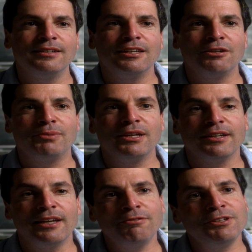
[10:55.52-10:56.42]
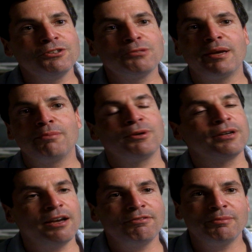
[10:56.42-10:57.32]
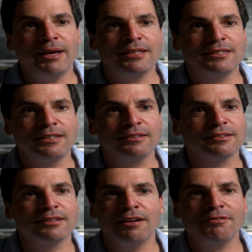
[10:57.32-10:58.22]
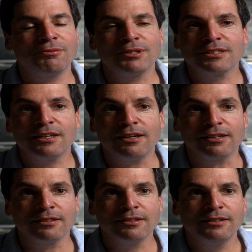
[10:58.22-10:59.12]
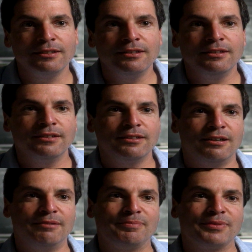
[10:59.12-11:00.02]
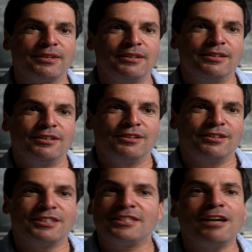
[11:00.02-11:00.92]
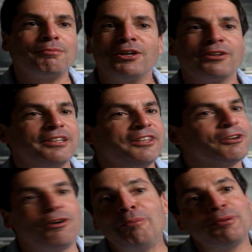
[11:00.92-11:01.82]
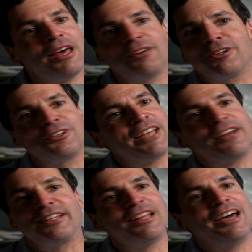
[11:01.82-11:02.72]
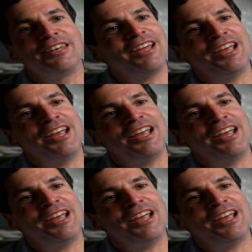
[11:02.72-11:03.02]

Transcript: It'll be on every newspaper, every magazine, everyone's tongue. Um, the stock market will either go up a lot or go down a lot.